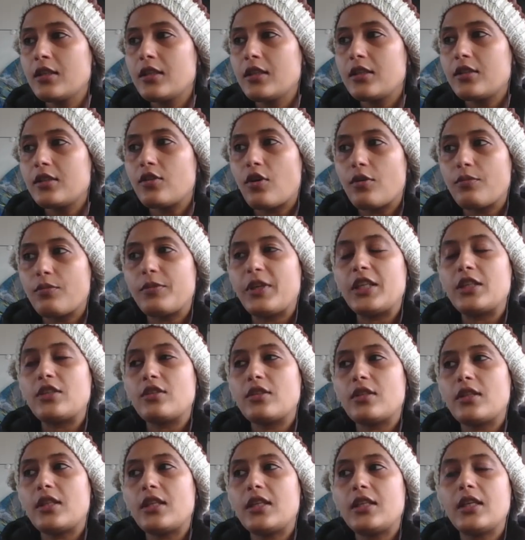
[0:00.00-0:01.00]
got me into
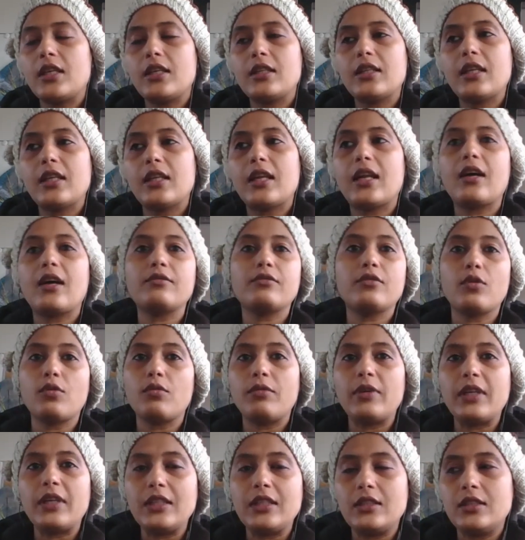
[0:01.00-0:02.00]
thinking that I've
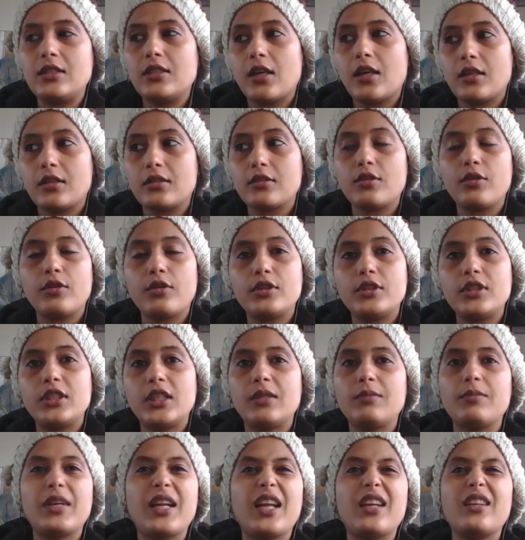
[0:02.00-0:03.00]
already done coaching,
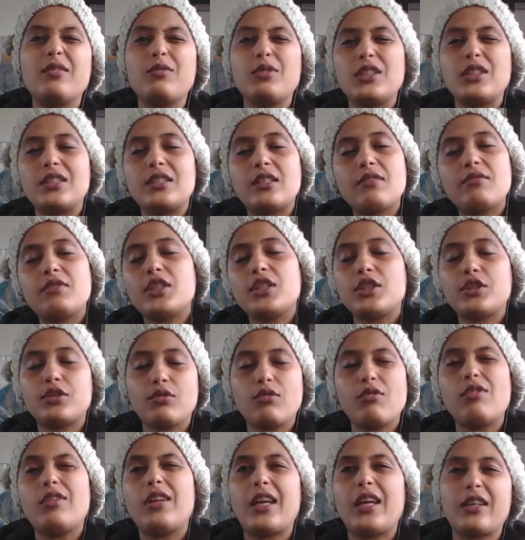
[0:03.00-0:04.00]
but I was never sure
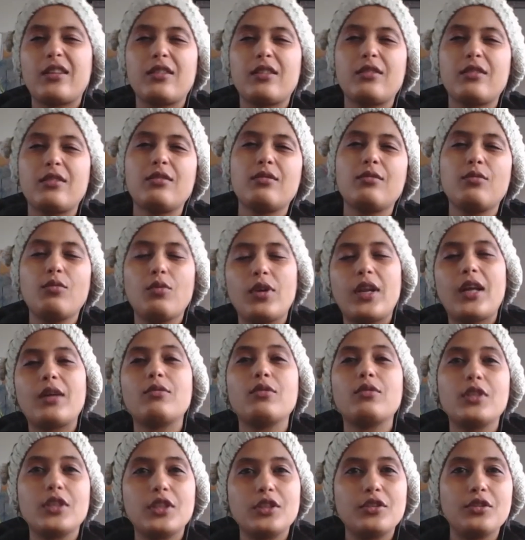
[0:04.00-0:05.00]
like what I
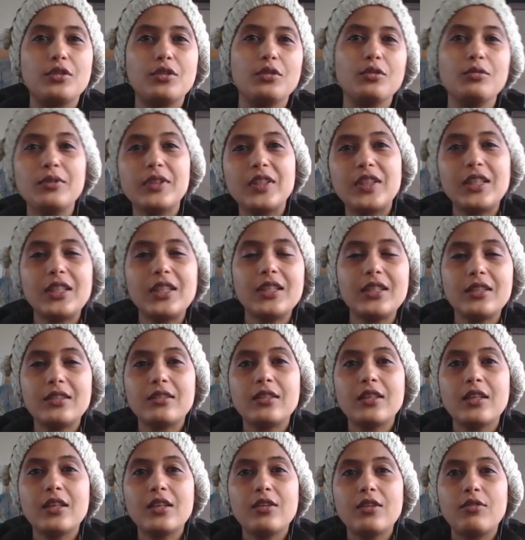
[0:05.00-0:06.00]
want to do with it,
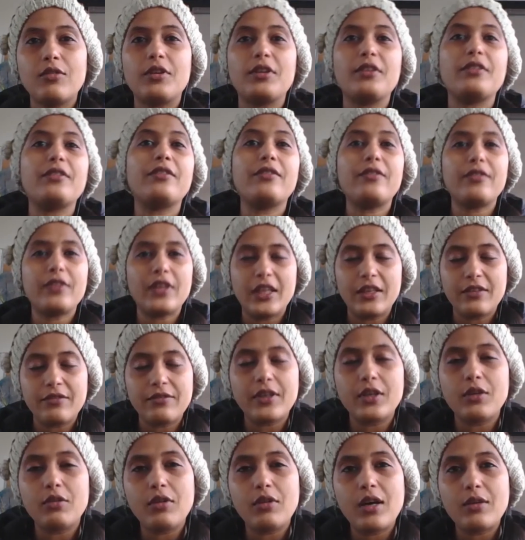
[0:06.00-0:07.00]
or if
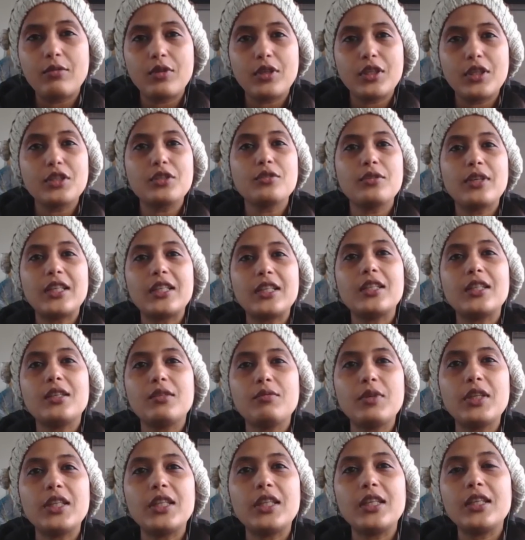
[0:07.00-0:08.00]
at all I want to do anything
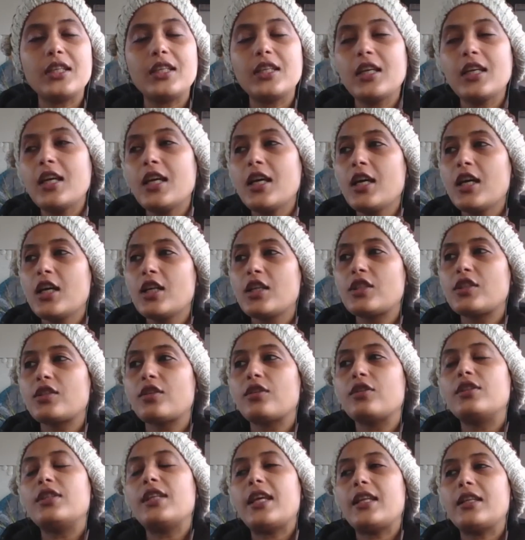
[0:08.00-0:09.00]
with it. So
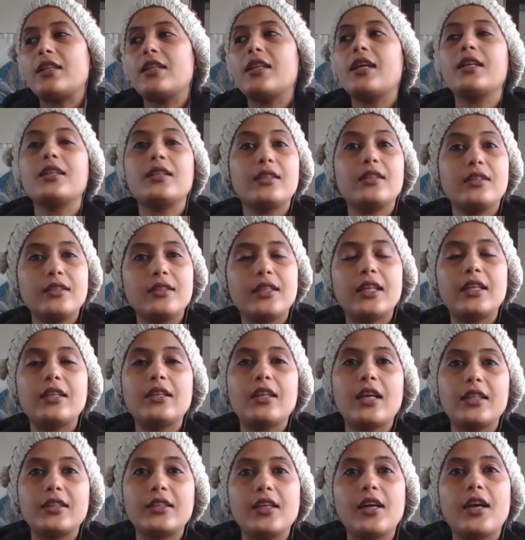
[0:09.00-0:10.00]
then
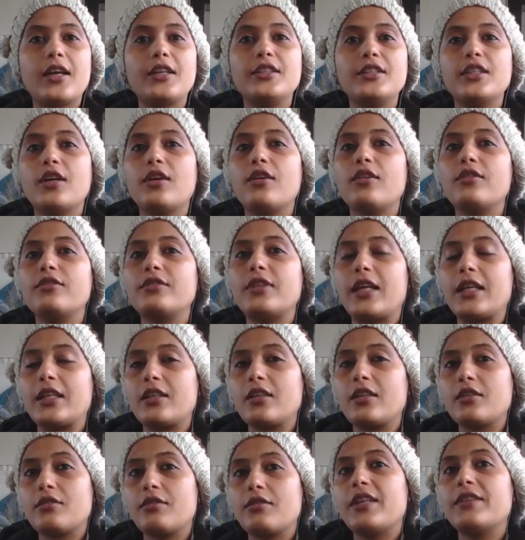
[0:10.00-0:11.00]
like the idea of like
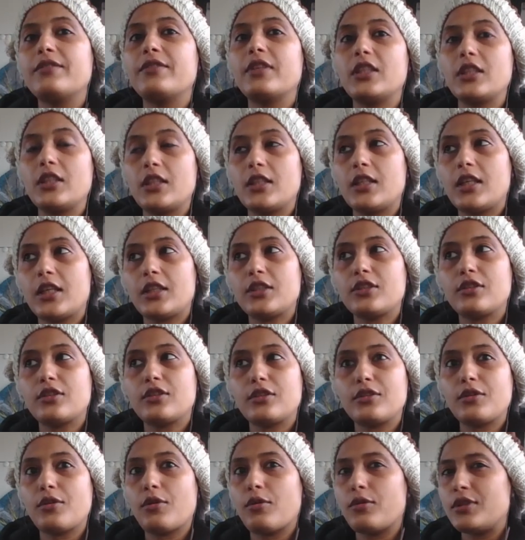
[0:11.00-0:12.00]
grief and connection
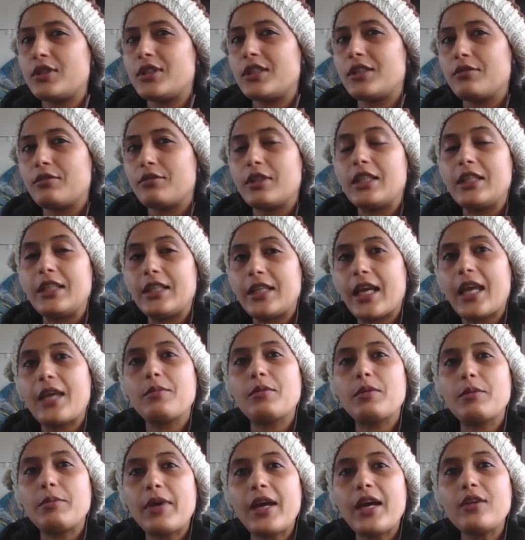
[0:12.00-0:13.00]
coaching really came
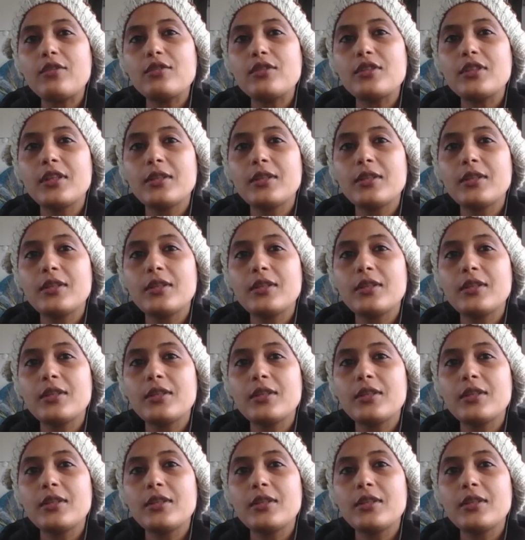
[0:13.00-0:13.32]
about.